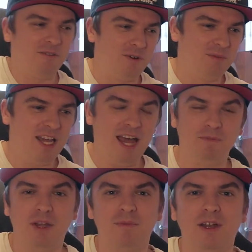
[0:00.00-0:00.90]
from that,
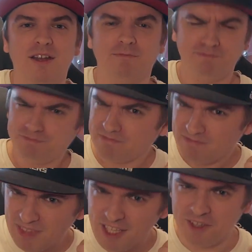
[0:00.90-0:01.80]
but I'm gonna
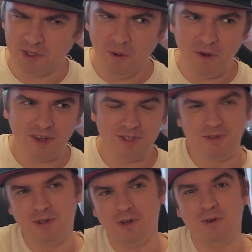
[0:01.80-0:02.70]
talk to
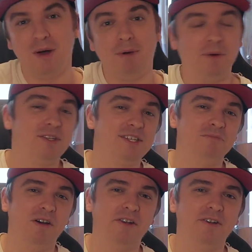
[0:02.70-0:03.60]
you about this
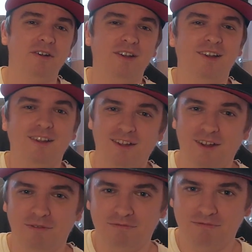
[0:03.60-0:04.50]
monitor
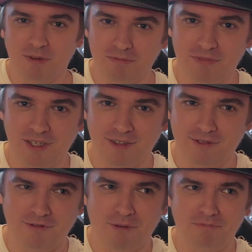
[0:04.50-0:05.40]
from the
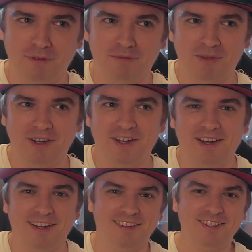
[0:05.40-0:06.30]
top of my
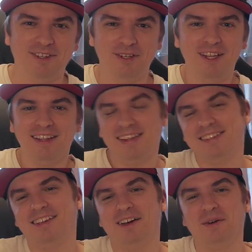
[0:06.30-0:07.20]
head. So let's
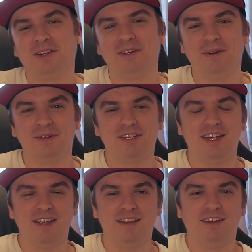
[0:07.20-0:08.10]
see how it goes.
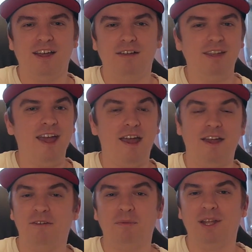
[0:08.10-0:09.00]
And yeah,
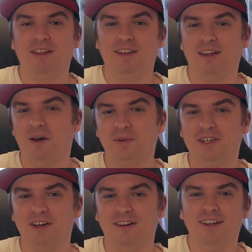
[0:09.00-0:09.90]
everybody out
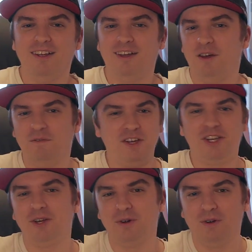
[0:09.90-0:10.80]
there,
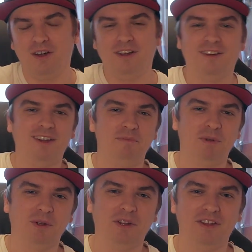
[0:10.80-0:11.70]
wish you
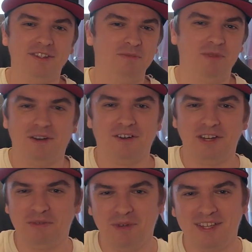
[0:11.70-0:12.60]
happy holidays, Merry
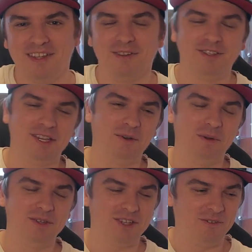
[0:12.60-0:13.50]
Christmas and
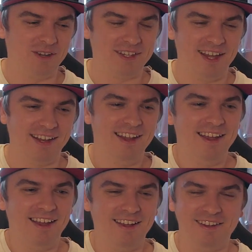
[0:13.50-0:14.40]
all stuff like that.
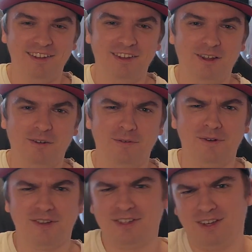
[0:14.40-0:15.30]
And of
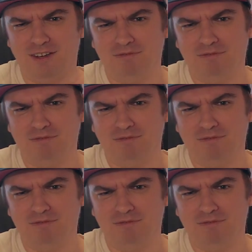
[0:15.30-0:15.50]
course,